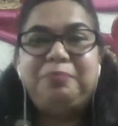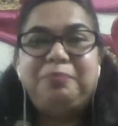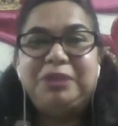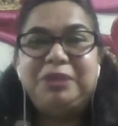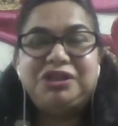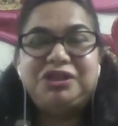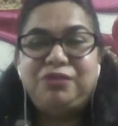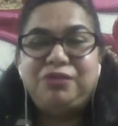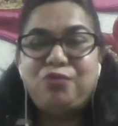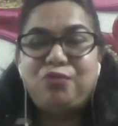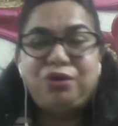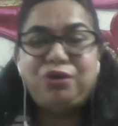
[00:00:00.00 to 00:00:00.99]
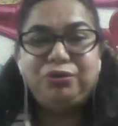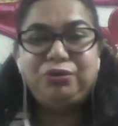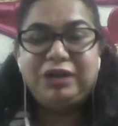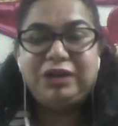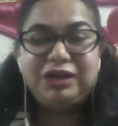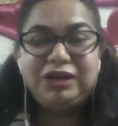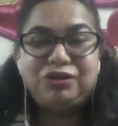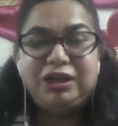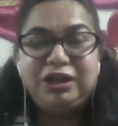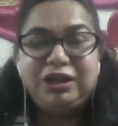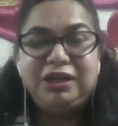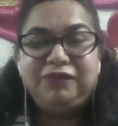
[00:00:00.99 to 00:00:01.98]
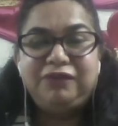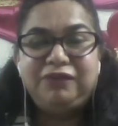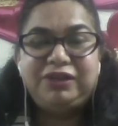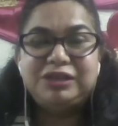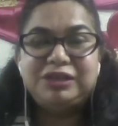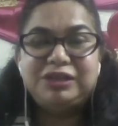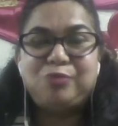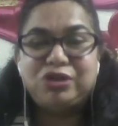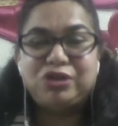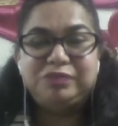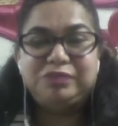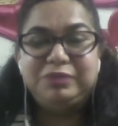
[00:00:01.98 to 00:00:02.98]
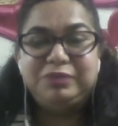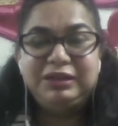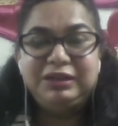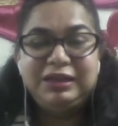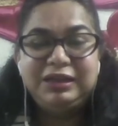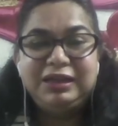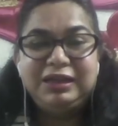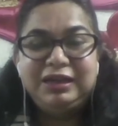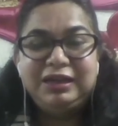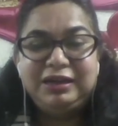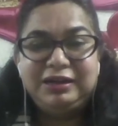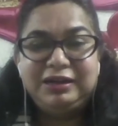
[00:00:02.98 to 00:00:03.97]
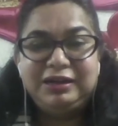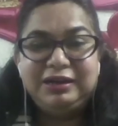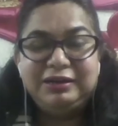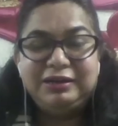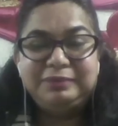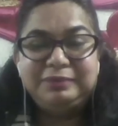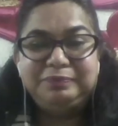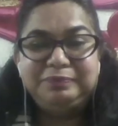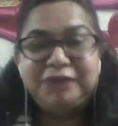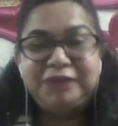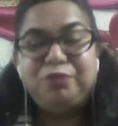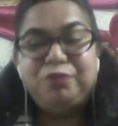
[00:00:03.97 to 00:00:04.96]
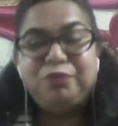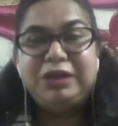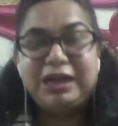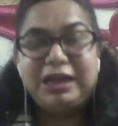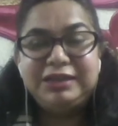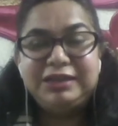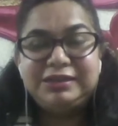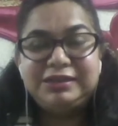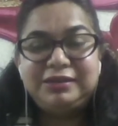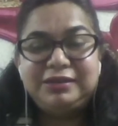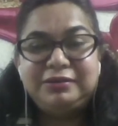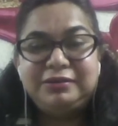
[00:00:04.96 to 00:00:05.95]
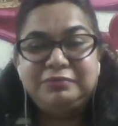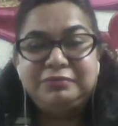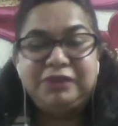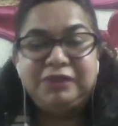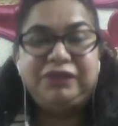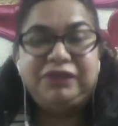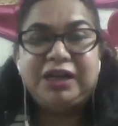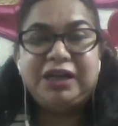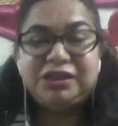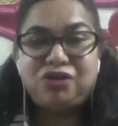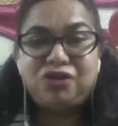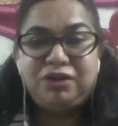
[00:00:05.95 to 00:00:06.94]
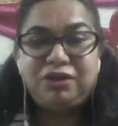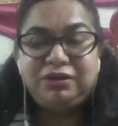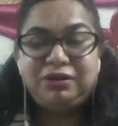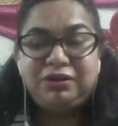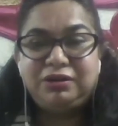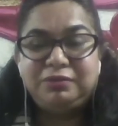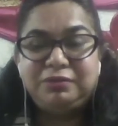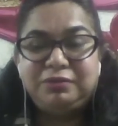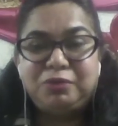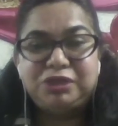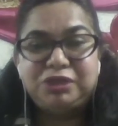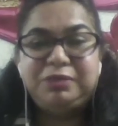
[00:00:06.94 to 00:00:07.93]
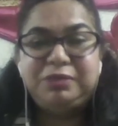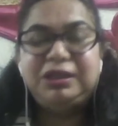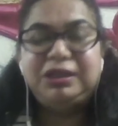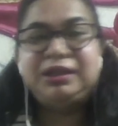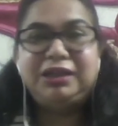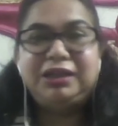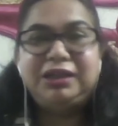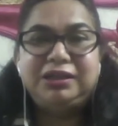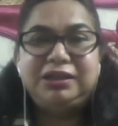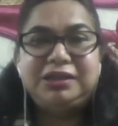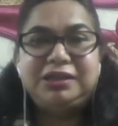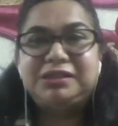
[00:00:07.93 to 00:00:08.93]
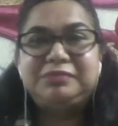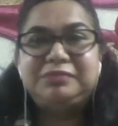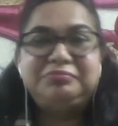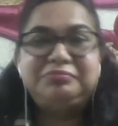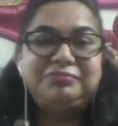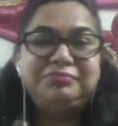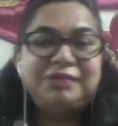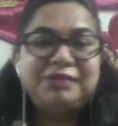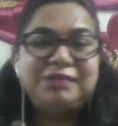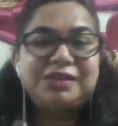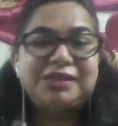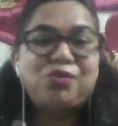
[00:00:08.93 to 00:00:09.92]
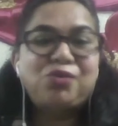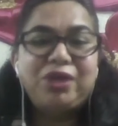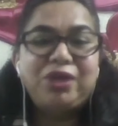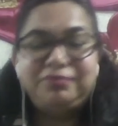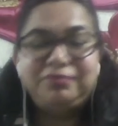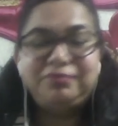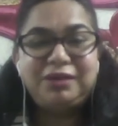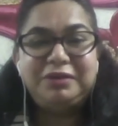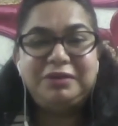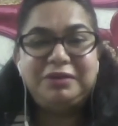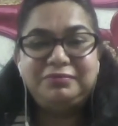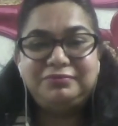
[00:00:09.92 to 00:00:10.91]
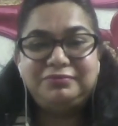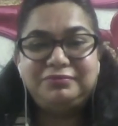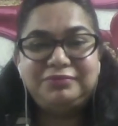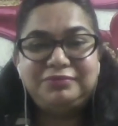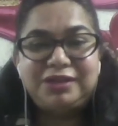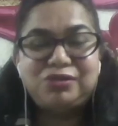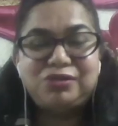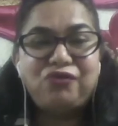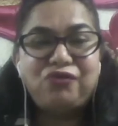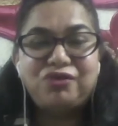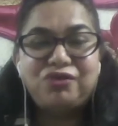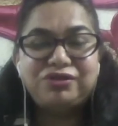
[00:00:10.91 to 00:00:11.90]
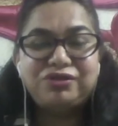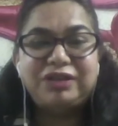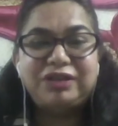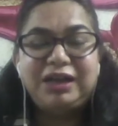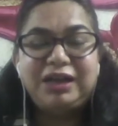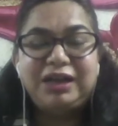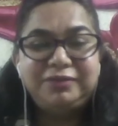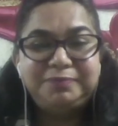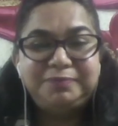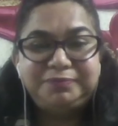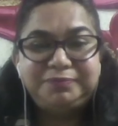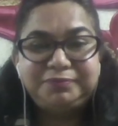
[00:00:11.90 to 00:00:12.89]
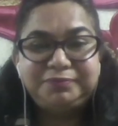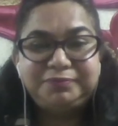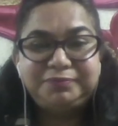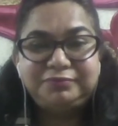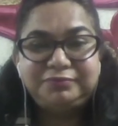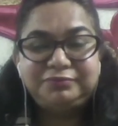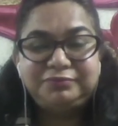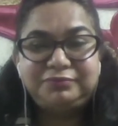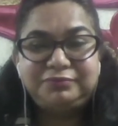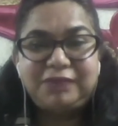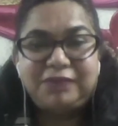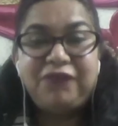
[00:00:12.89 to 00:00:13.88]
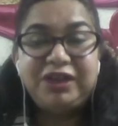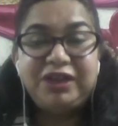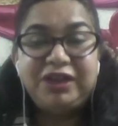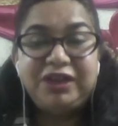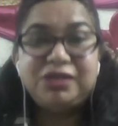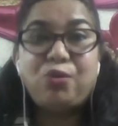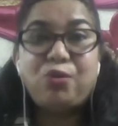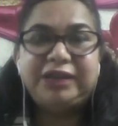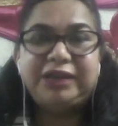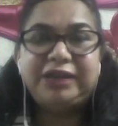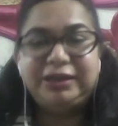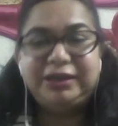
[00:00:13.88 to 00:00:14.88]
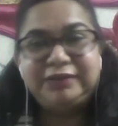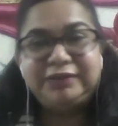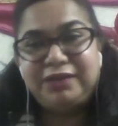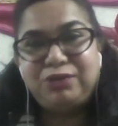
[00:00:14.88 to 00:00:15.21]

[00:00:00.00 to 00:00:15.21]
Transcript: picture we want to click, Dolly, if it is possible. That would be nice. If that is not possible, then that's the way. I mean, there is no force on that. If it is a quick thing, then you